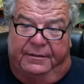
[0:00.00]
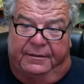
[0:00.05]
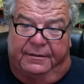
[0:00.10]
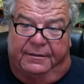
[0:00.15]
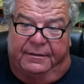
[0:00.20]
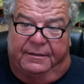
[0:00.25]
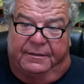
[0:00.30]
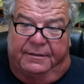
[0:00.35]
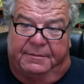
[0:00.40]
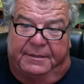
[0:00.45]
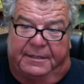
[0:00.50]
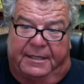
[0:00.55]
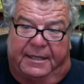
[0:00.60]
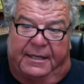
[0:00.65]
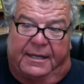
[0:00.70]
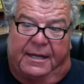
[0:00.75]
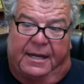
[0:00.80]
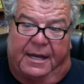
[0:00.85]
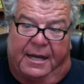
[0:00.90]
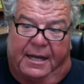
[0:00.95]
They're going to be like
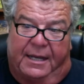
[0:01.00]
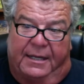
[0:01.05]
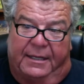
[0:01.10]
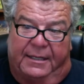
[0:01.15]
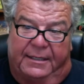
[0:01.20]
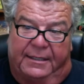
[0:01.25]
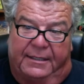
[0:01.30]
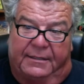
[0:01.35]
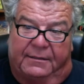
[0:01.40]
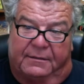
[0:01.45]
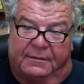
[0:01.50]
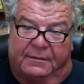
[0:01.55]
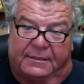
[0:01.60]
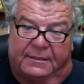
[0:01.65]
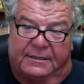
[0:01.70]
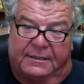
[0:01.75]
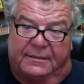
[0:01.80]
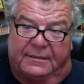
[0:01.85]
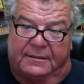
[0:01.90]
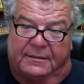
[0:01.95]
a high end
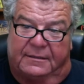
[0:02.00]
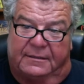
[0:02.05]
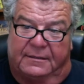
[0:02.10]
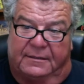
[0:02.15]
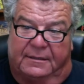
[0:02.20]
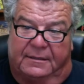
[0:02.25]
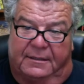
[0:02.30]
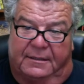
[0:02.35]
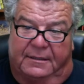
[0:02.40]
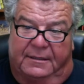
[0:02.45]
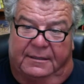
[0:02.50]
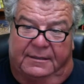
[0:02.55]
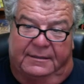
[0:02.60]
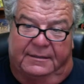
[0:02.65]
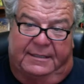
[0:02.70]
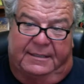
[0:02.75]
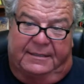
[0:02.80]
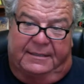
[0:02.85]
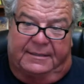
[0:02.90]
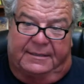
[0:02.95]
Hilton
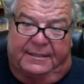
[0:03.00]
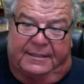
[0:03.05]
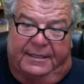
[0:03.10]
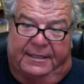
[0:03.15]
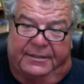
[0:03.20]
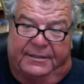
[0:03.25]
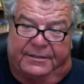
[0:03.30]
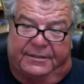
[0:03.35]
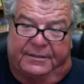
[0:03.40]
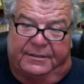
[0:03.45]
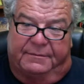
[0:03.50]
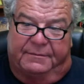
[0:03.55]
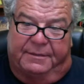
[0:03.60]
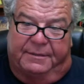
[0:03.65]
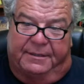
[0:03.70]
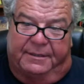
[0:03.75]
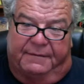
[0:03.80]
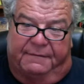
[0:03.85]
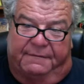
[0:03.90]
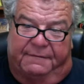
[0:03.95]
destination,
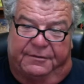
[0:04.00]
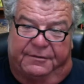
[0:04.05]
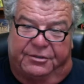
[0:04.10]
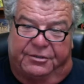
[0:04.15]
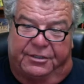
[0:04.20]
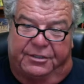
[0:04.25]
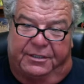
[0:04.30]
but the fishing